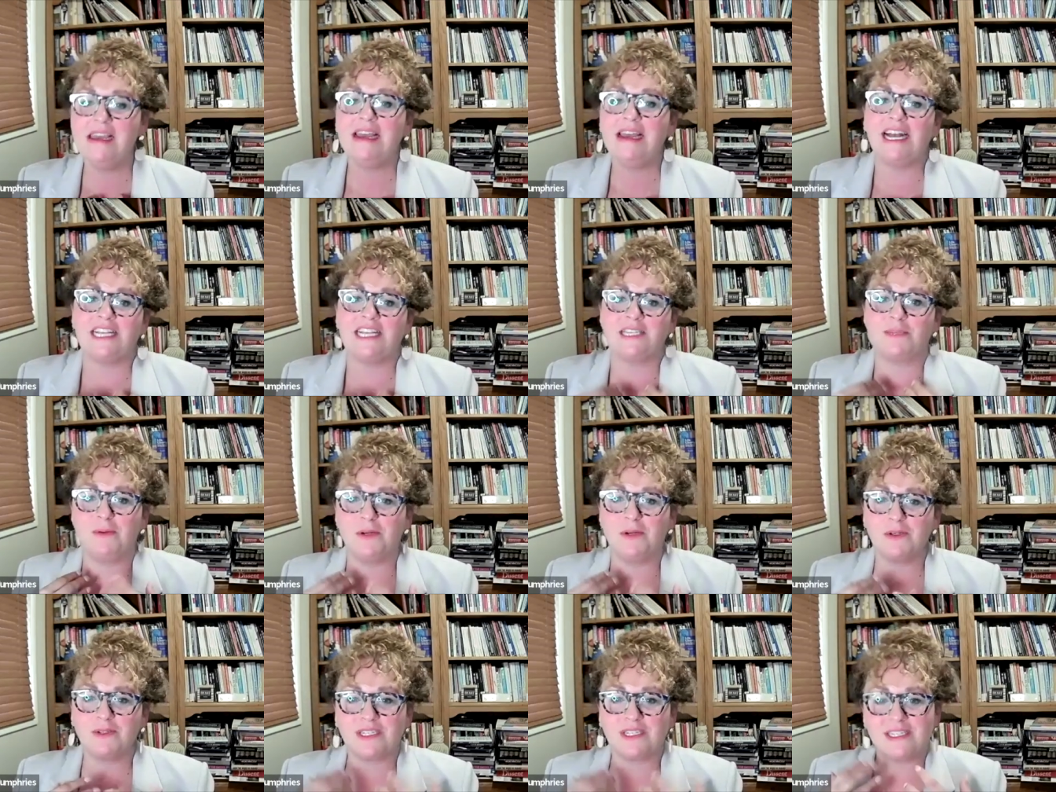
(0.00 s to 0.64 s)
as
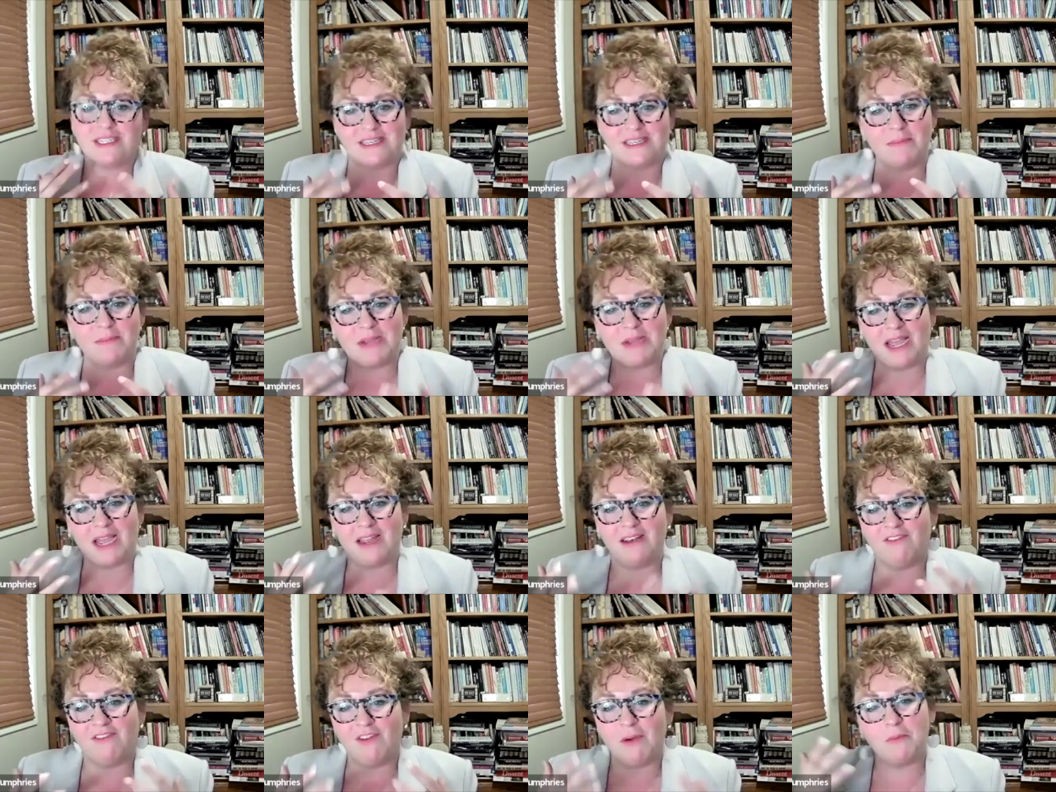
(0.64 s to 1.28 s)
opposed to some
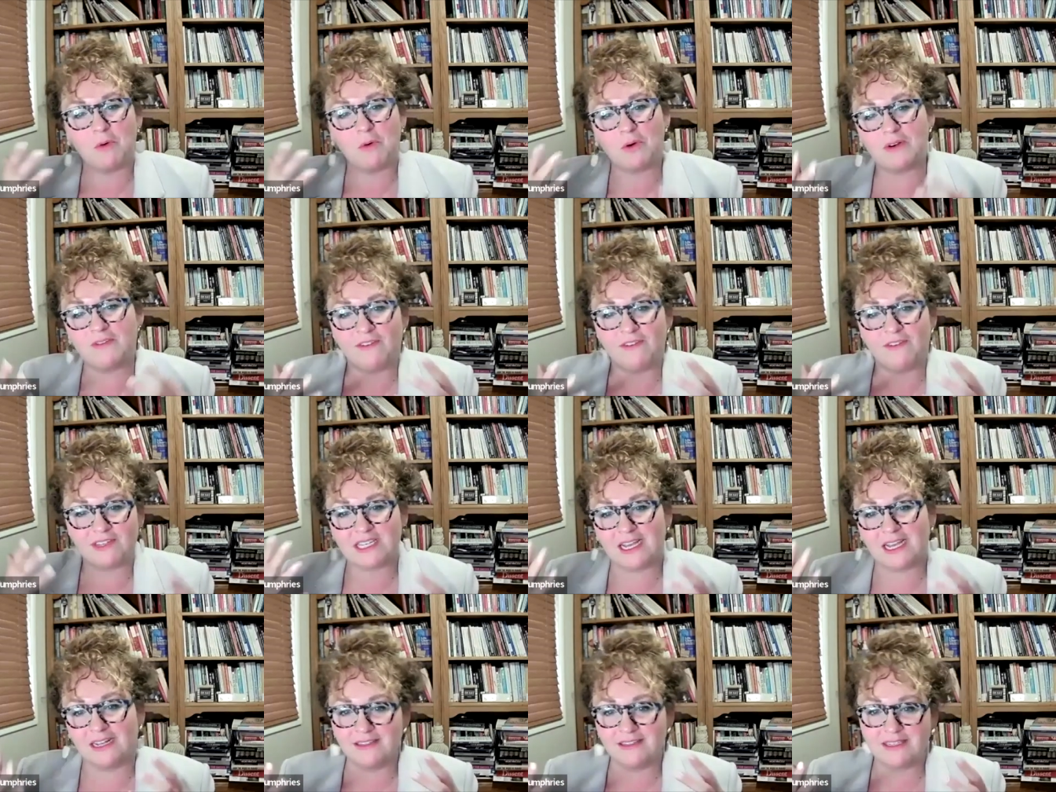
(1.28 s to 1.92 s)
kind of amorphous
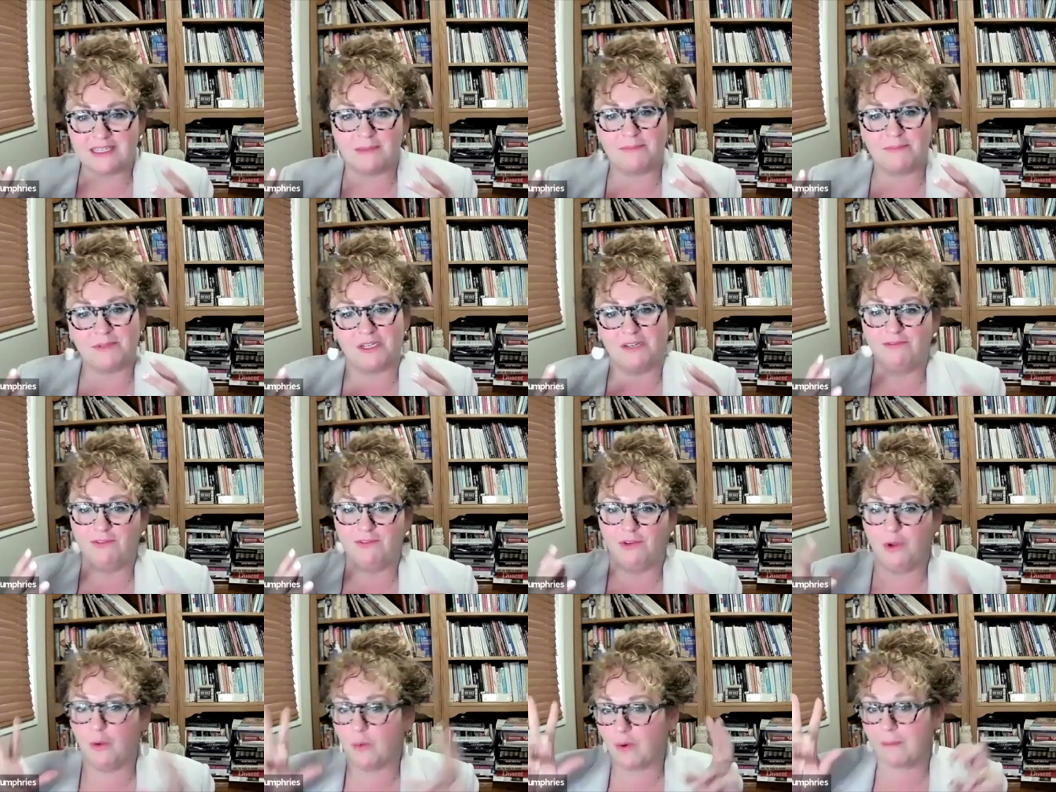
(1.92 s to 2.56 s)
concept of
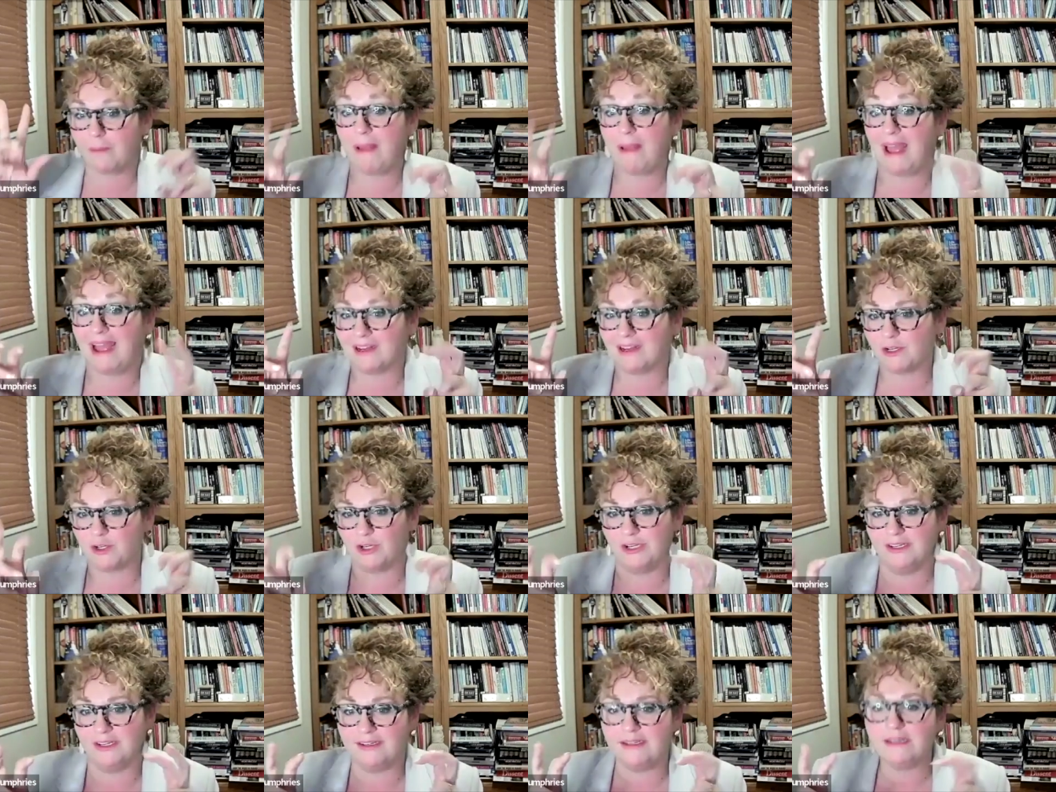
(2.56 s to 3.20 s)
your
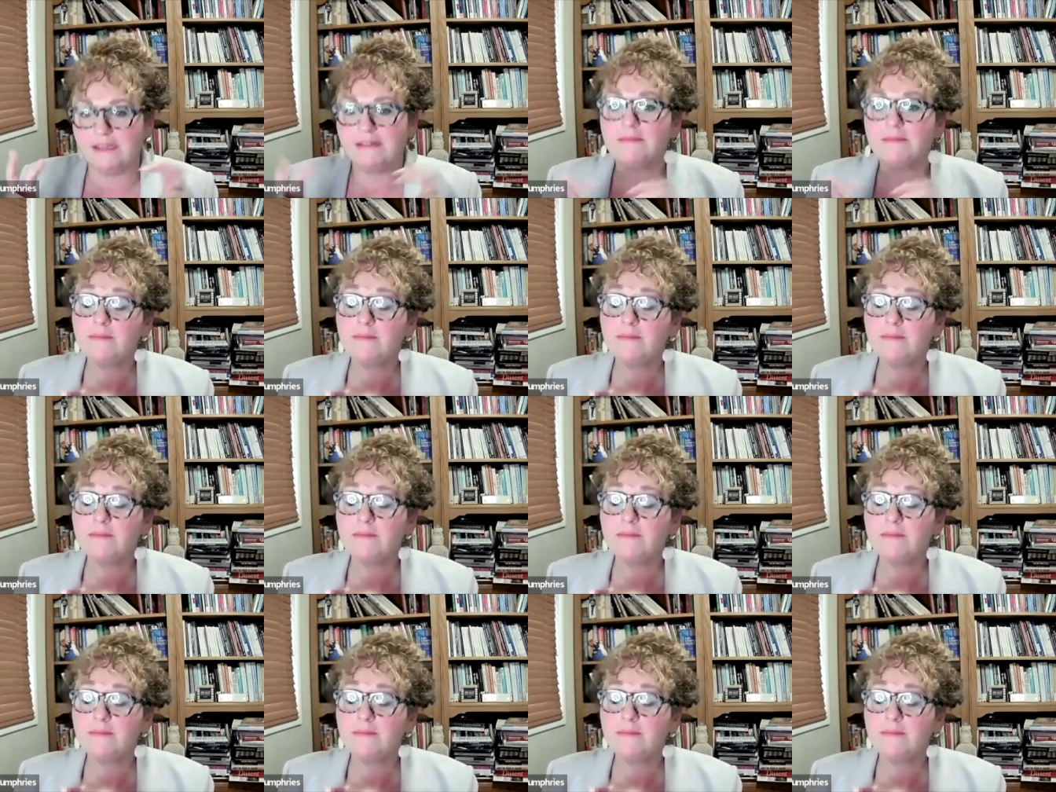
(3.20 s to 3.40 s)
passion.